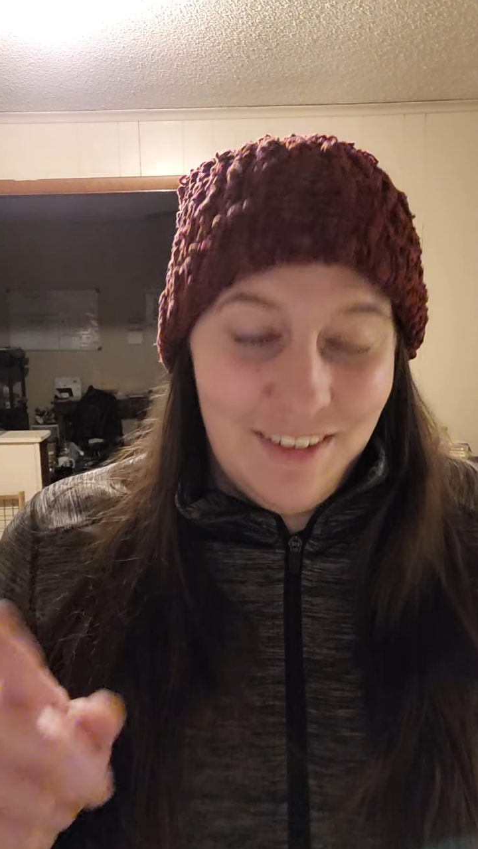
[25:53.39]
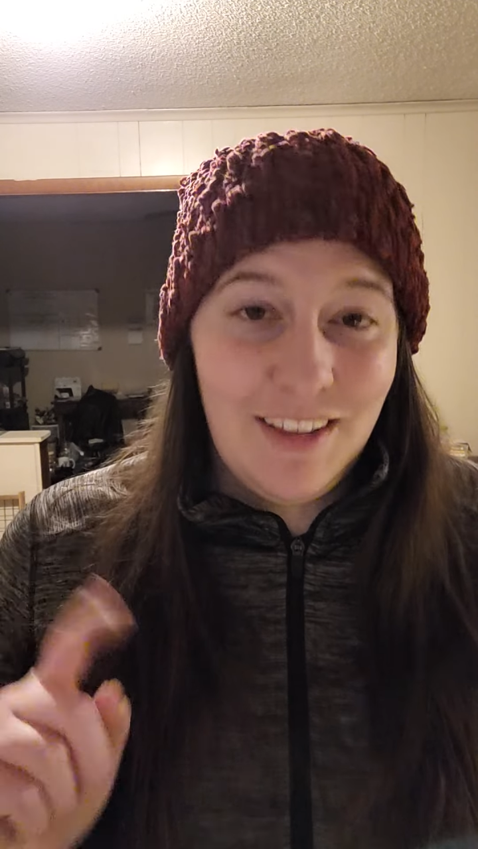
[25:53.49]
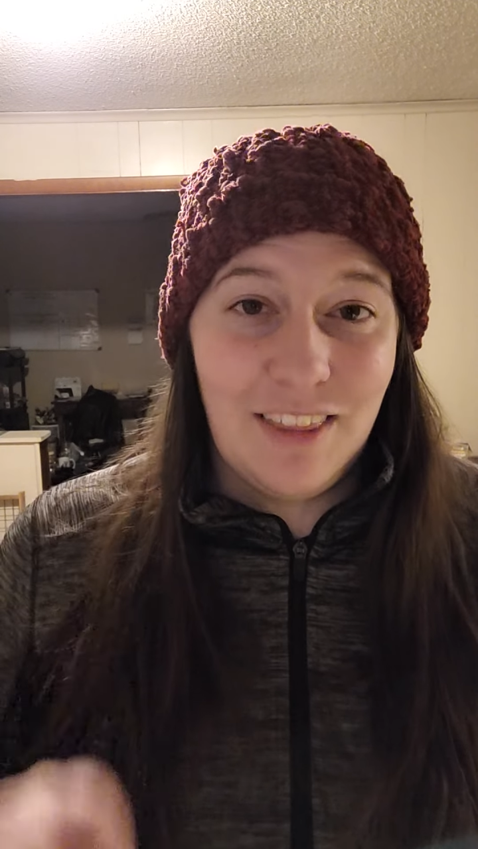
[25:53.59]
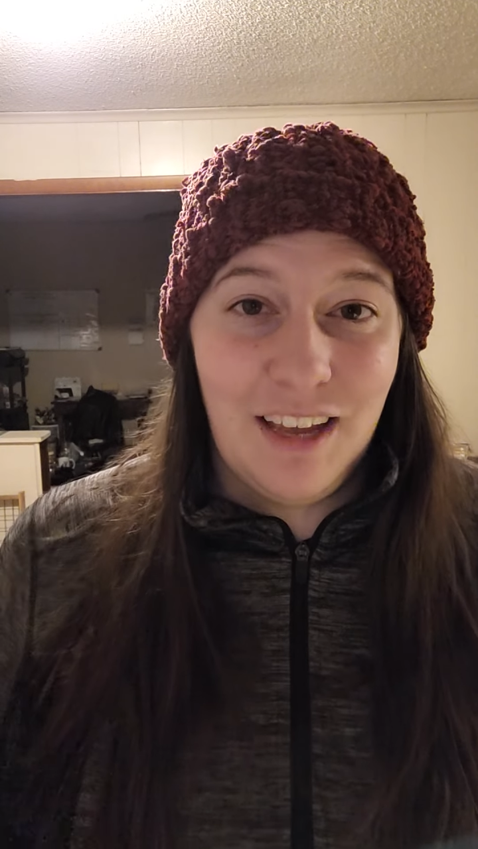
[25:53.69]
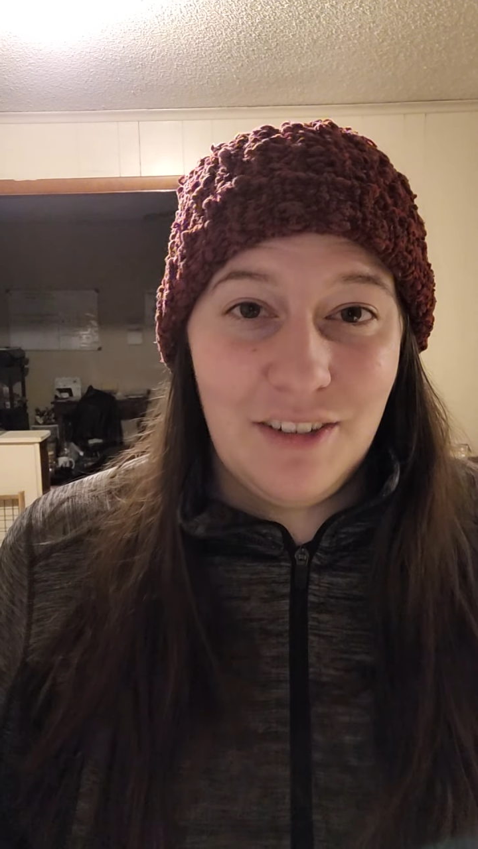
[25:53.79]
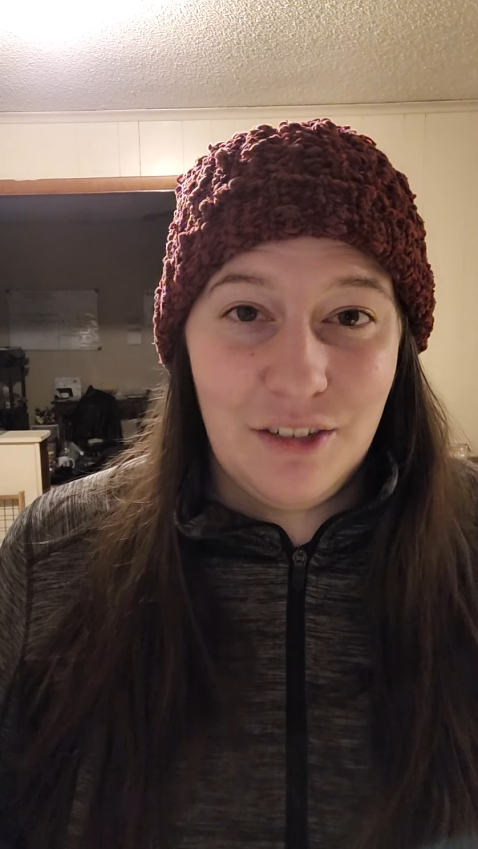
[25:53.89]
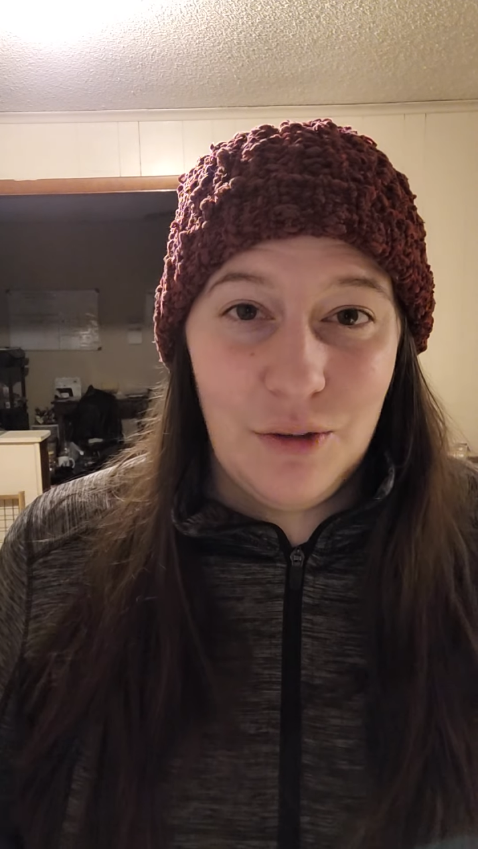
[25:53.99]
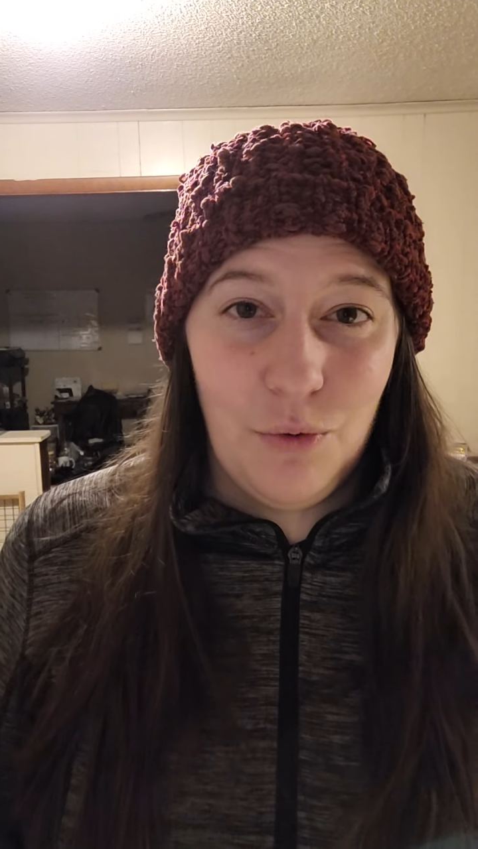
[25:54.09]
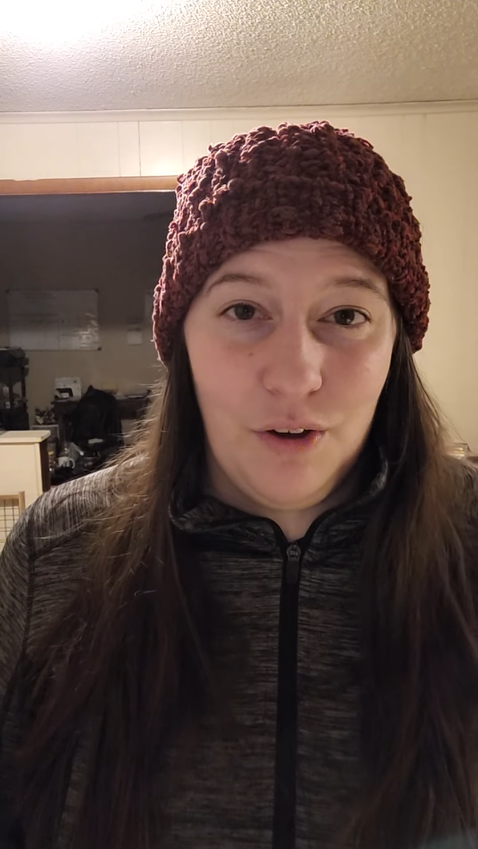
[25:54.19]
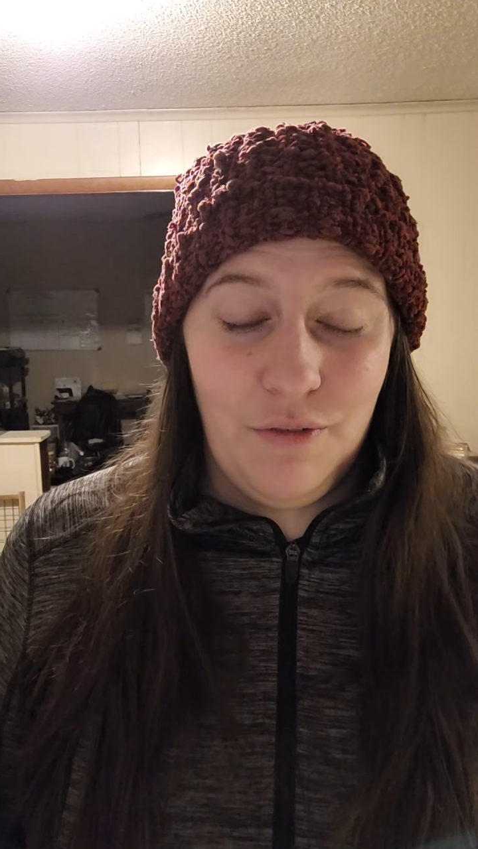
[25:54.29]
that that's the
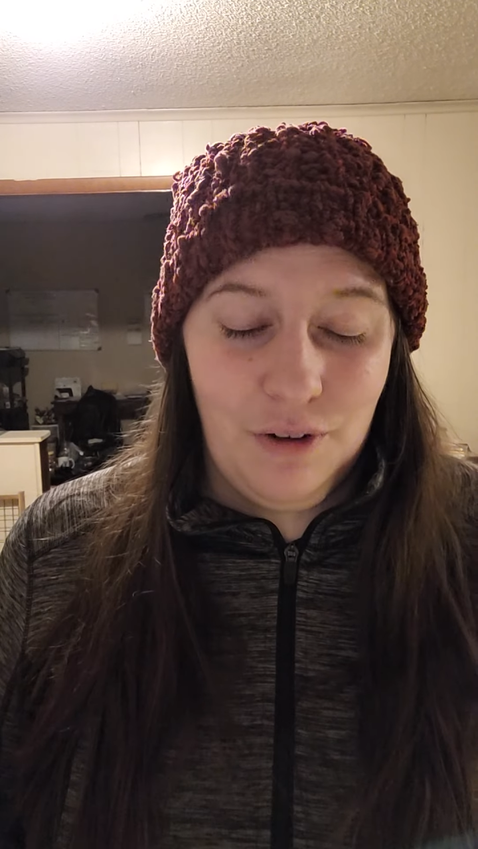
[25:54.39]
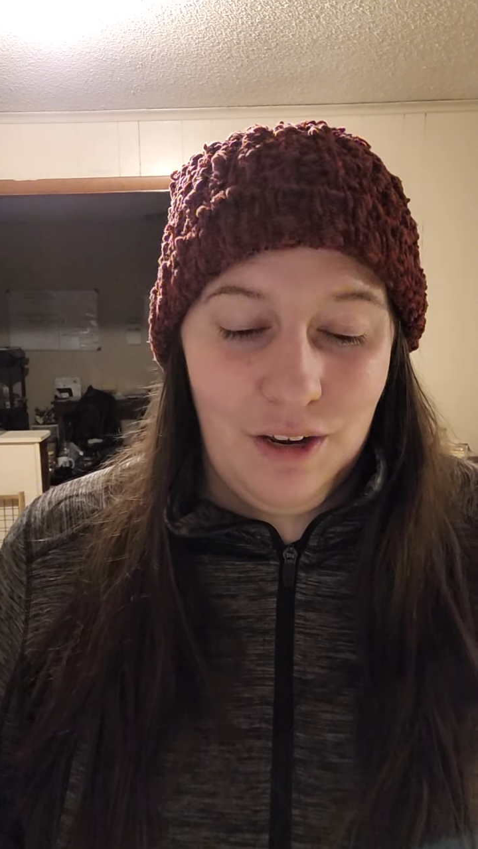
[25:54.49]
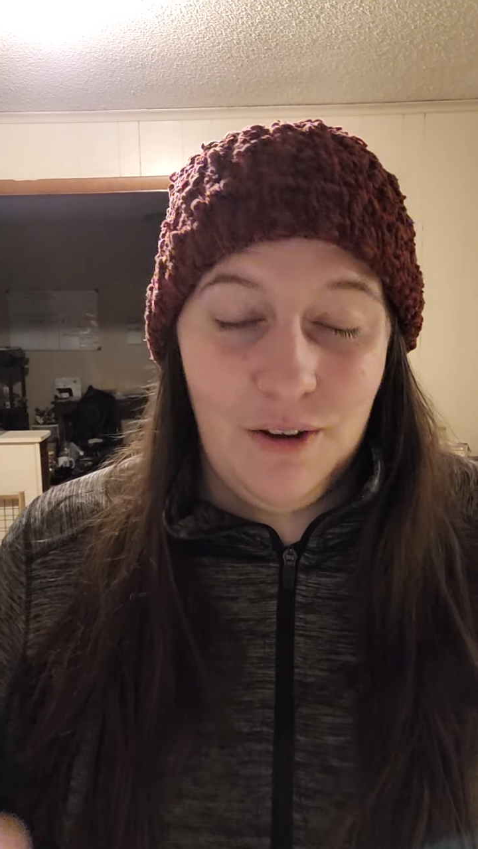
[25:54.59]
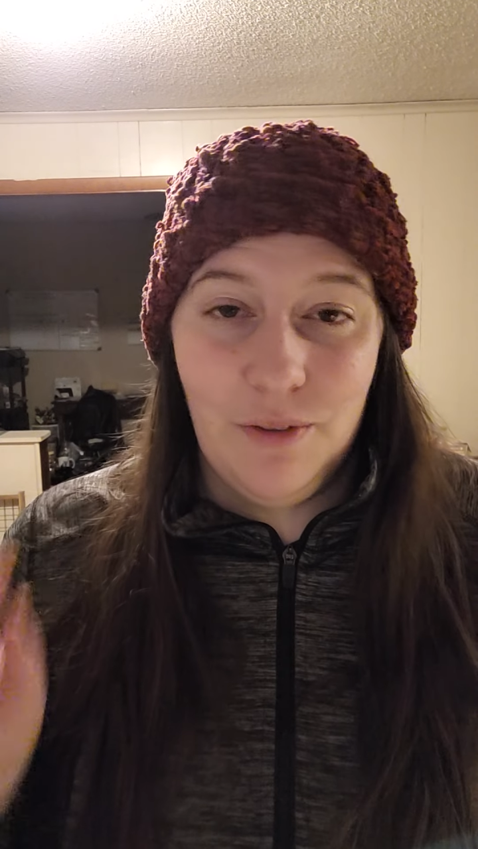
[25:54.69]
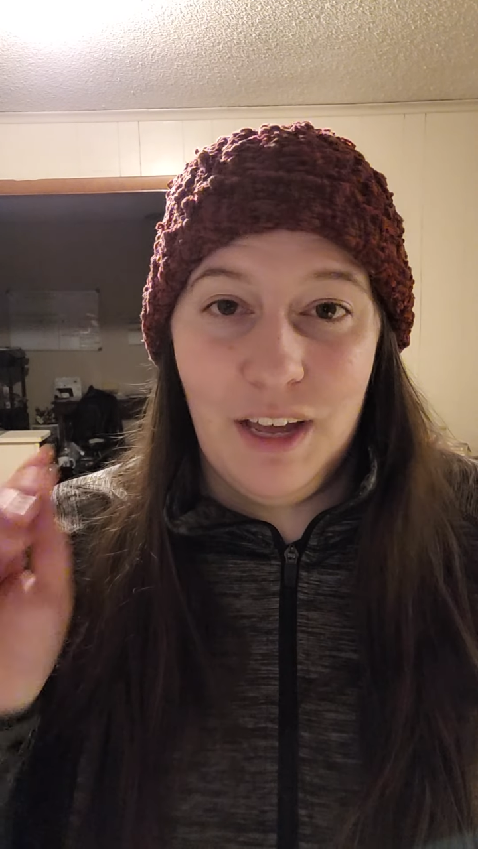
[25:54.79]
one for you.